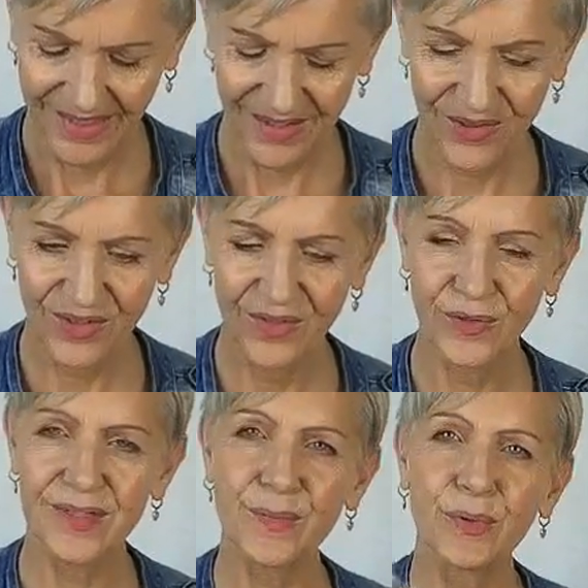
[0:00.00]
Oh, you've
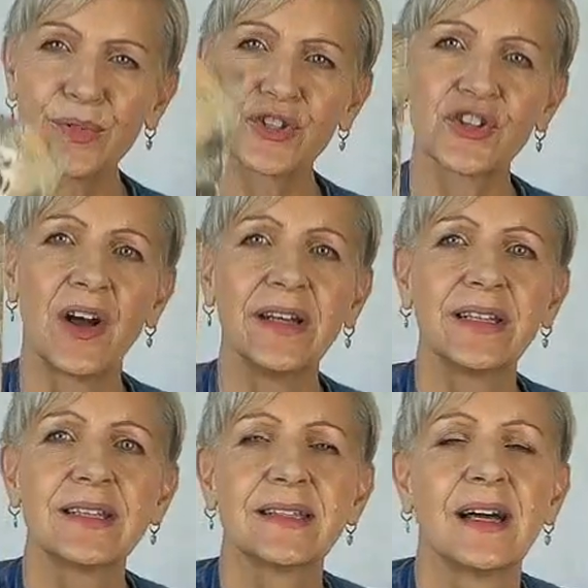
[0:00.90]
also pulled the
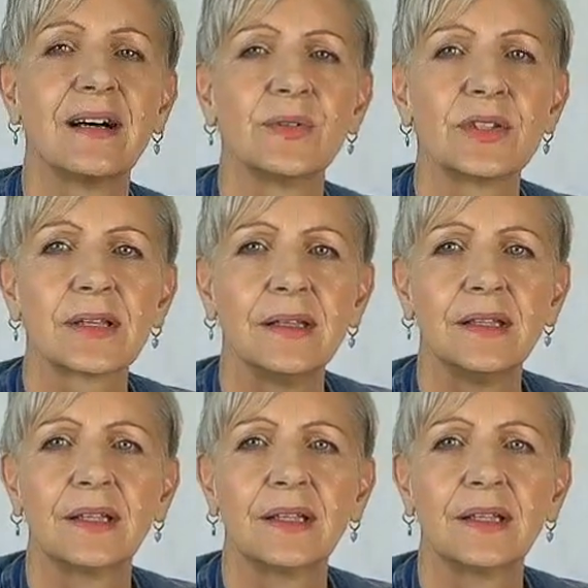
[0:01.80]
shining star, which is getting your